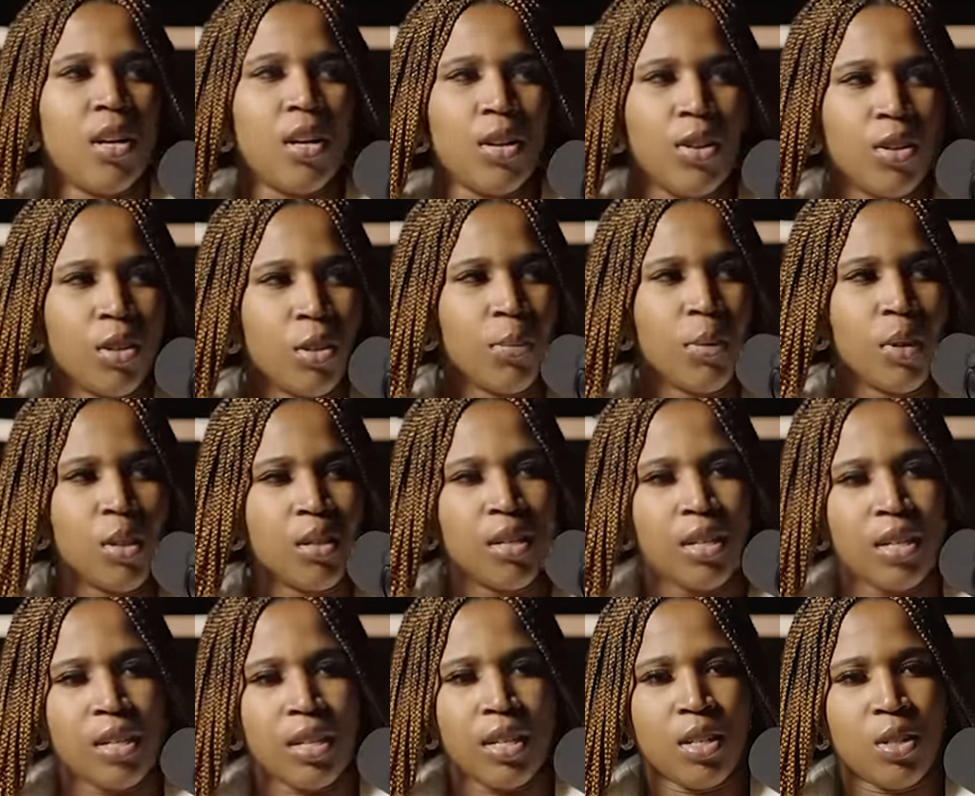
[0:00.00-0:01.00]
you're the person
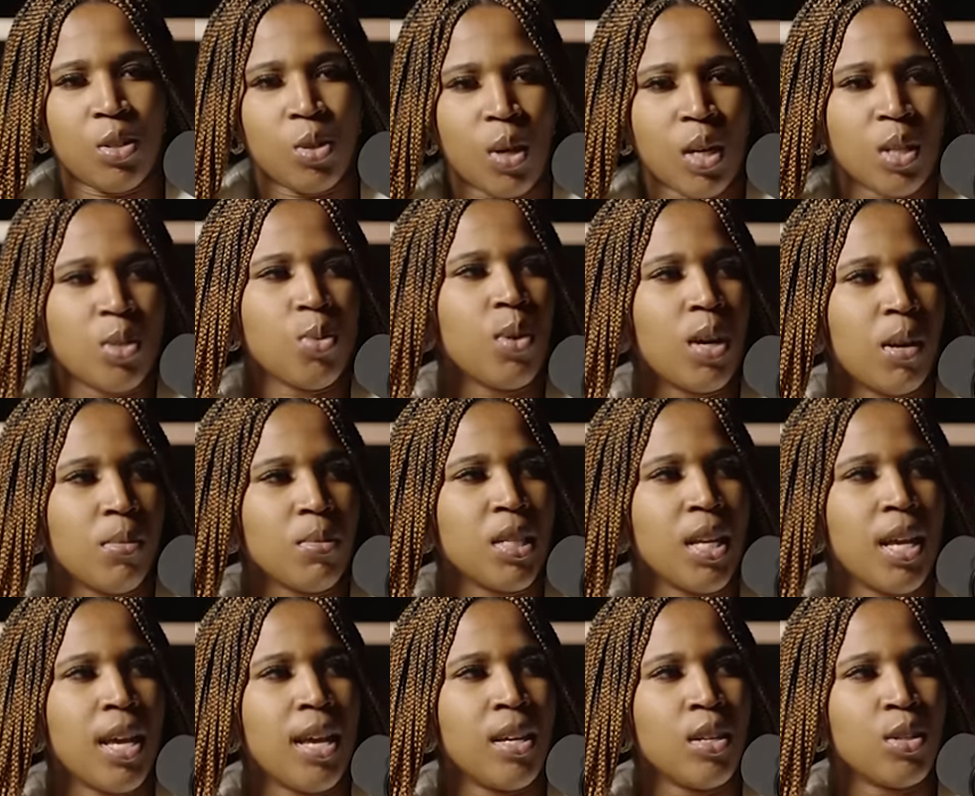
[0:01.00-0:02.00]
that said trust what I'm
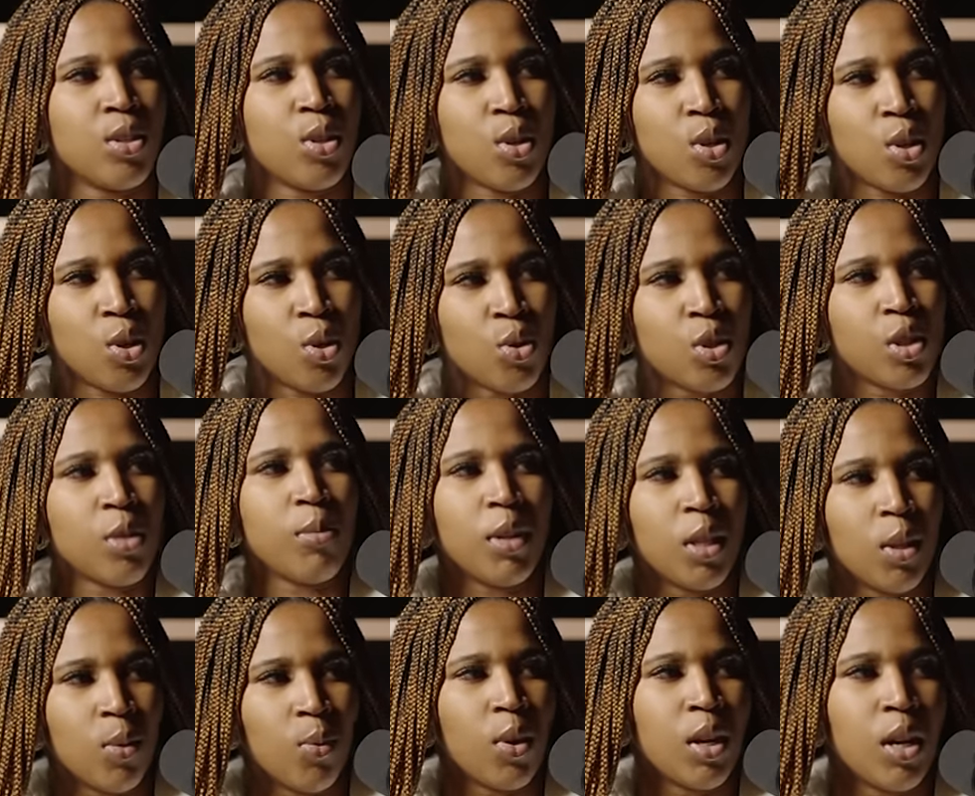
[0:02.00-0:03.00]
saying, so you should be
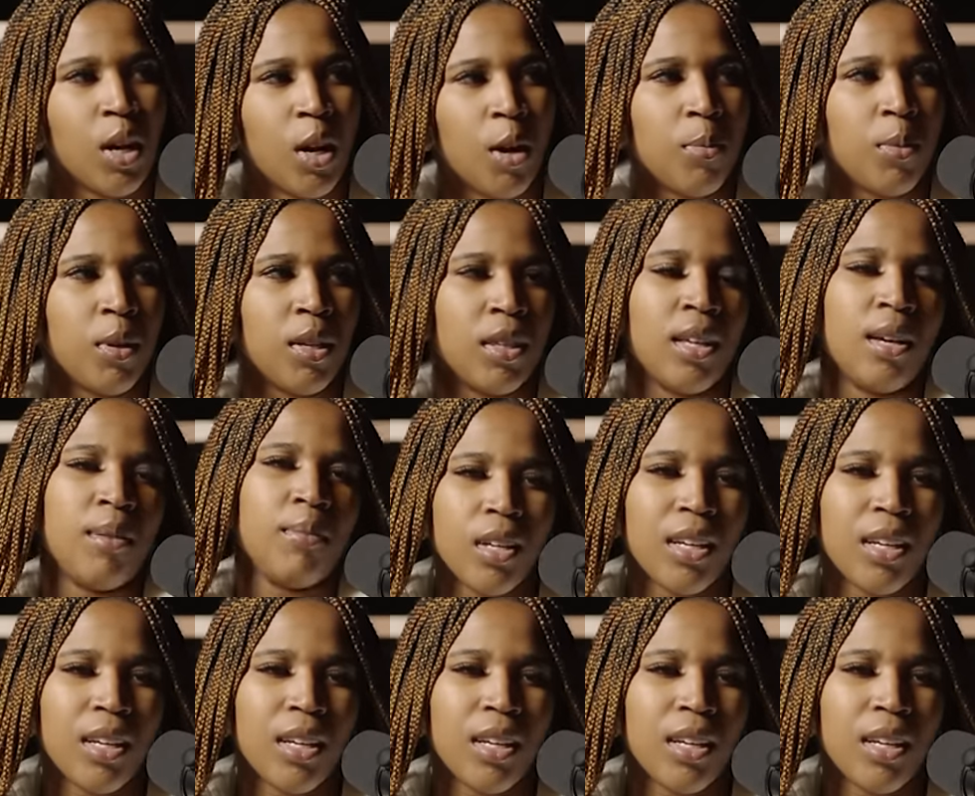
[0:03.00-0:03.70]
the one helping them.